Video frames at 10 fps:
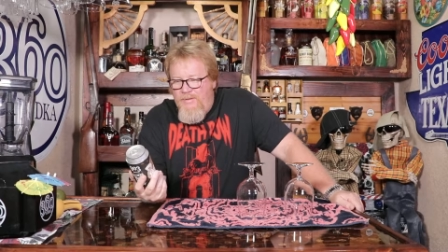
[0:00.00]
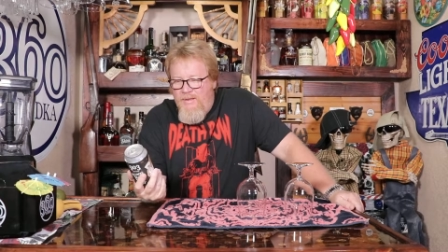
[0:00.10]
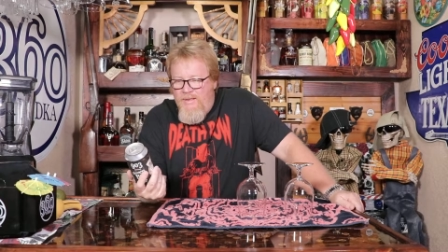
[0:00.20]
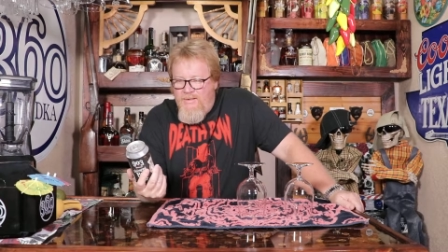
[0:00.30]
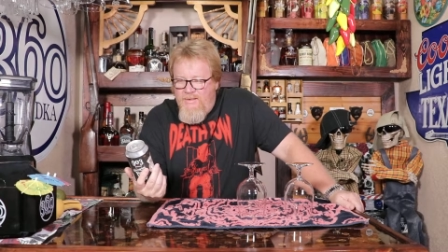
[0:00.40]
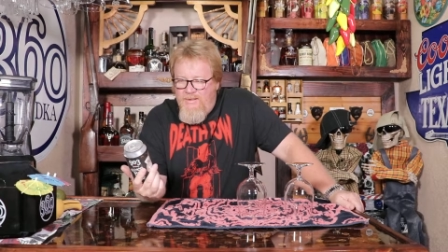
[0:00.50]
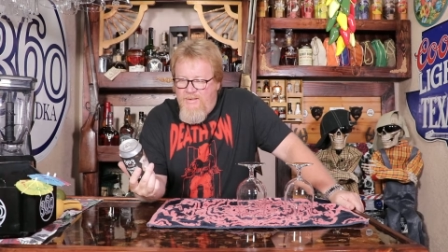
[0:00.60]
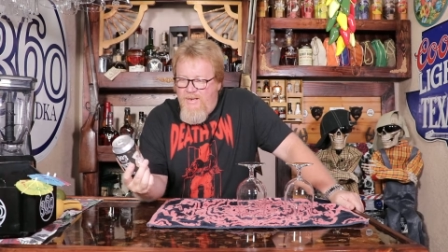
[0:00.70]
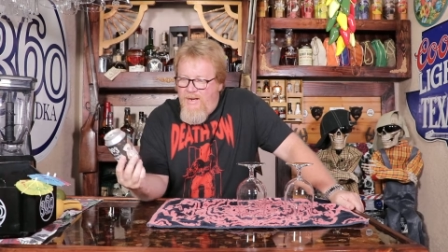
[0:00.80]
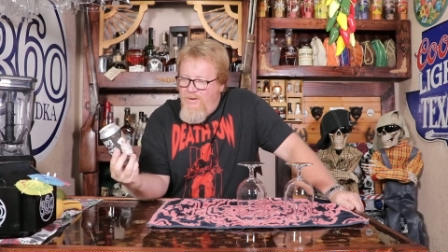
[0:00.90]
This is
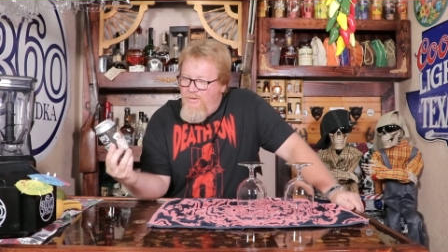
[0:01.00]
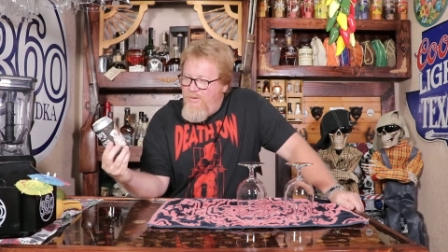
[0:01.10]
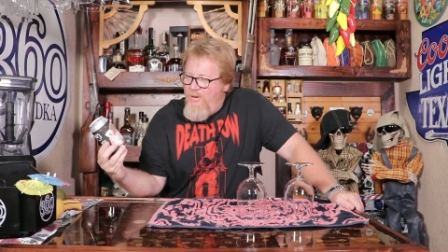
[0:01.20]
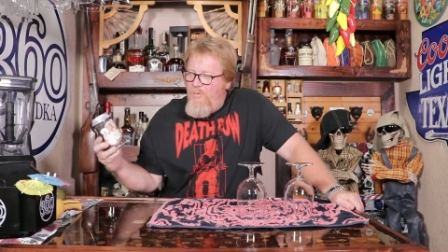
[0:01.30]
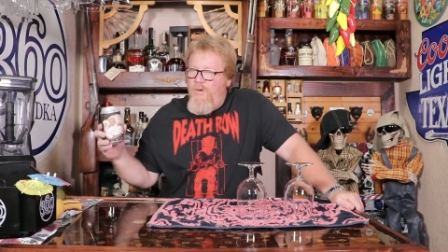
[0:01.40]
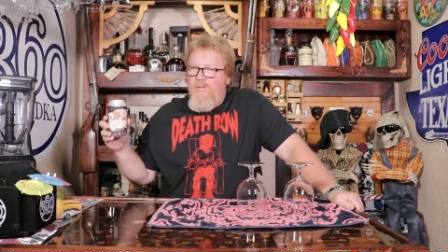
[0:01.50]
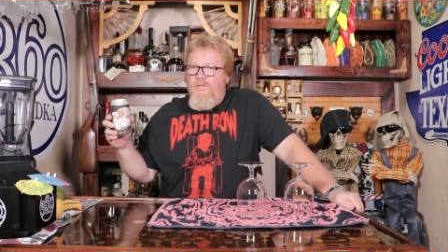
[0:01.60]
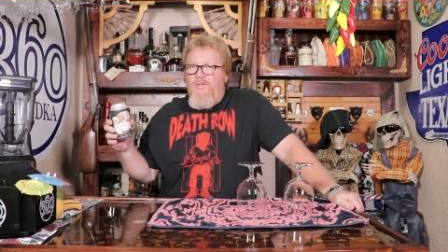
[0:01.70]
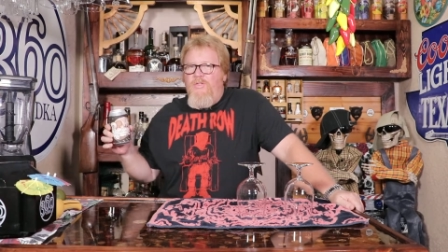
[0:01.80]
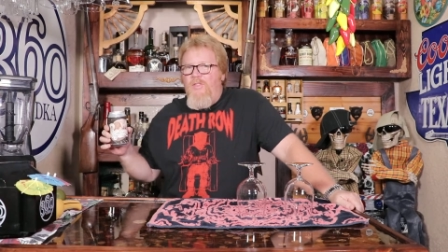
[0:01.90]
Down with
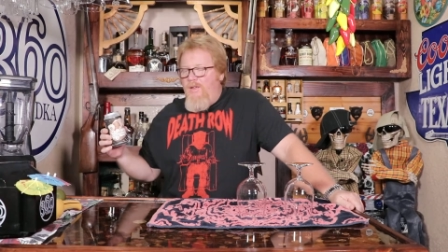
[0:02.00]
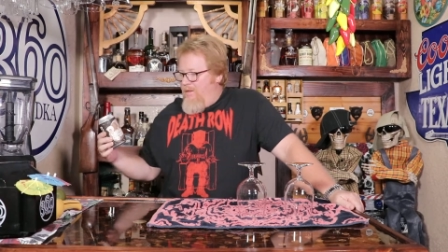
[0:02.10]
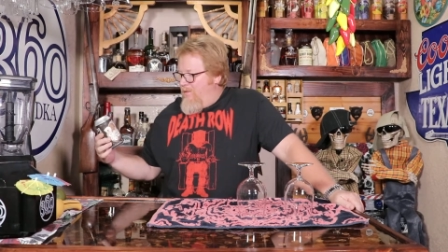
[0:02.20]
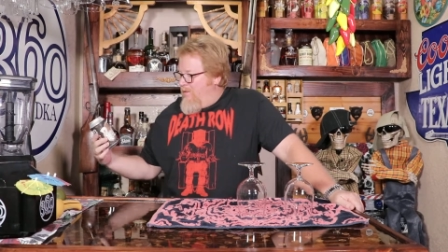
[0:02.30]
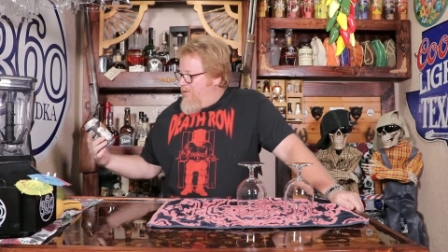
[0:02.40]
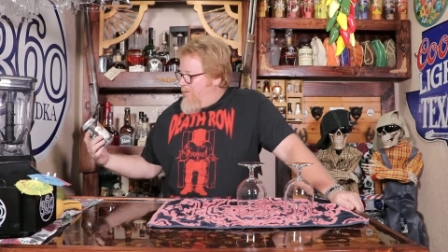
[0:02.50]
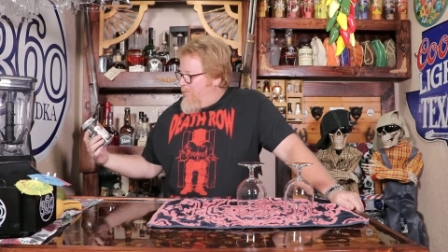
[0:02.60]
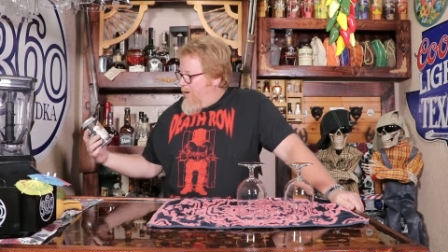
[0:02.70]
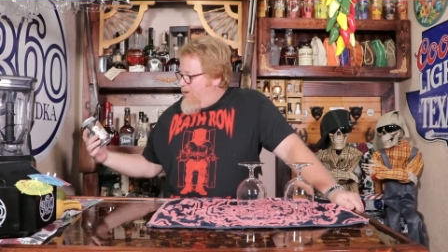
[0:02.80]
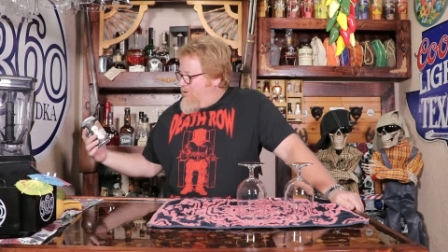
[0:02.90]
the
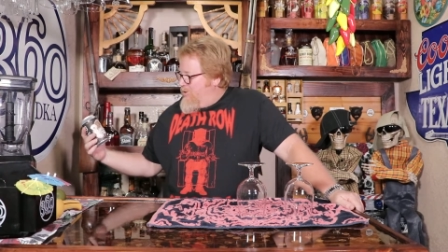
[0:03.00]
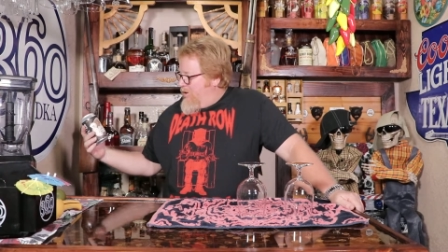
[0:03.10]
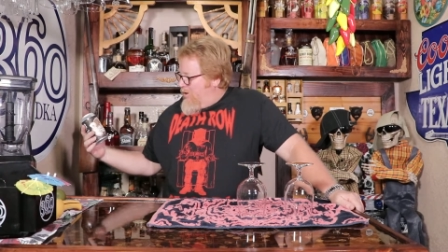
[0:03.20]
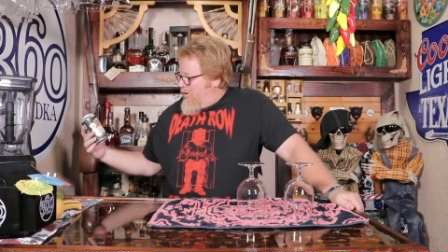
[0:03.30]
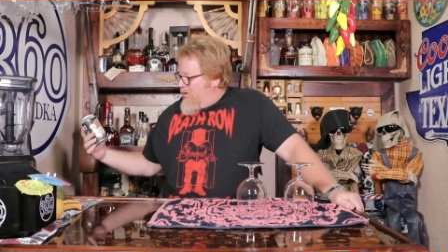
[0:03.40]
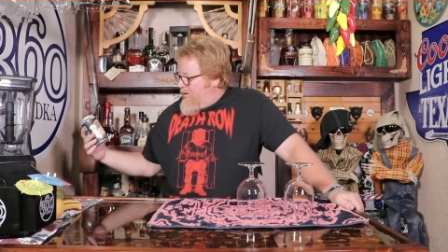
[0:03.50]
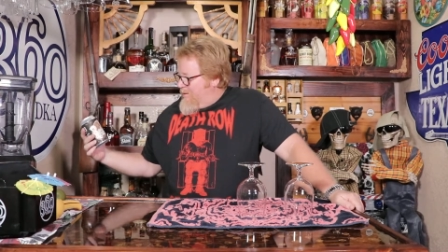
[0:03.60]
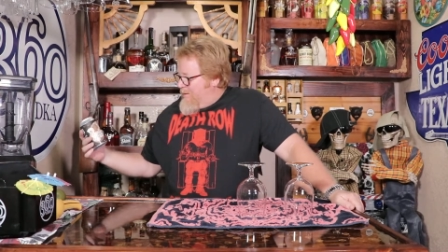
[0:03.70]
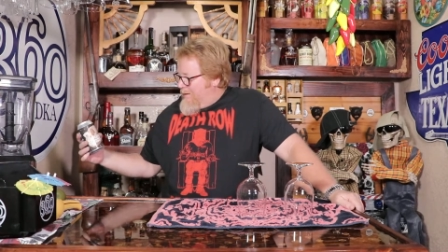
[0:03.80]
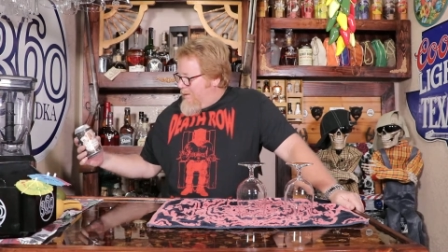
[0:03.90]
Pastryarchy
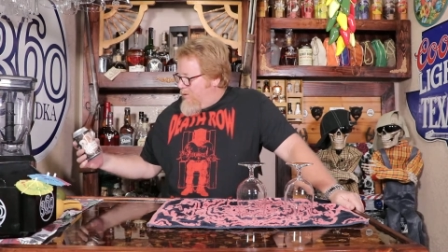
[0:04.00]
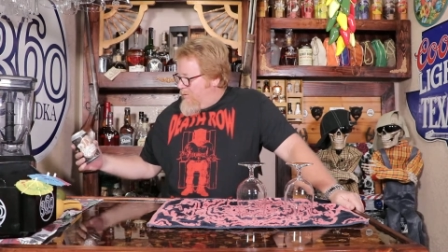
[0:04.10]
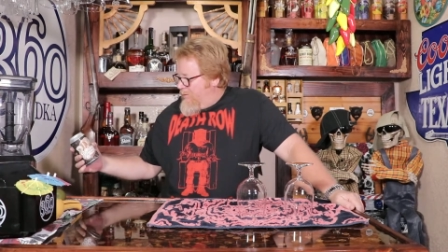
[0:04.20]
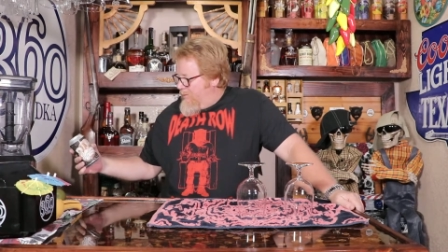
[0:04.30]
Stout.